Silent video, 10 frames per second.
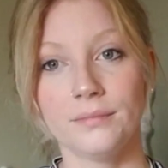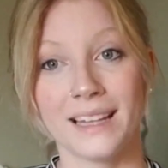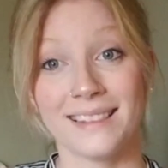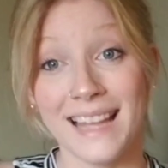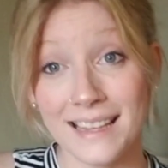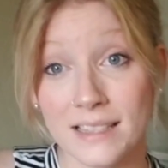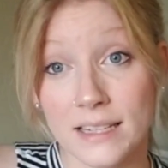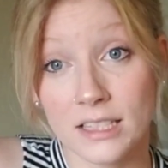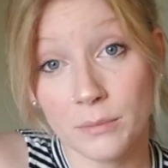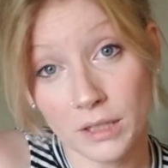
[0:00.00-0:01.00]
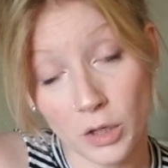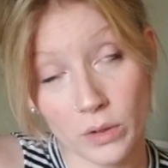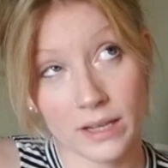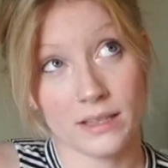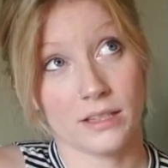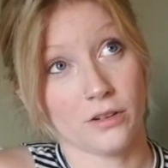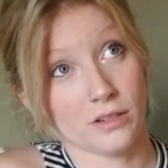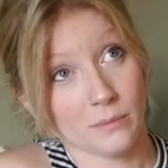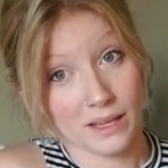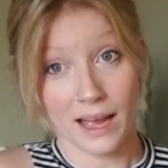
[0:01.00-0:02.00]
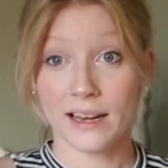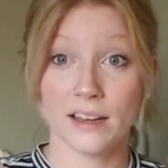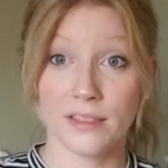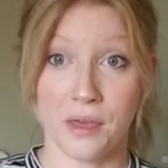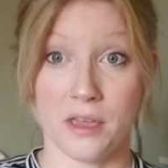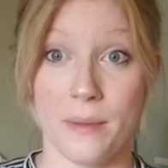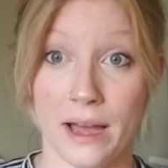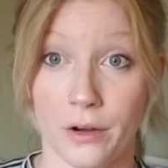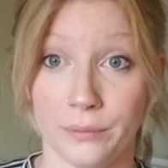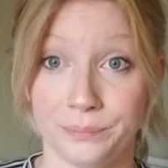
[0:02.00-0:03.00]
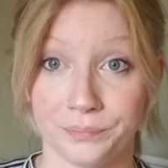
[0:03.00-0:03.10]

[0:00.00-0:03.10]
And lastly, something you want to consider, something I didn't think about,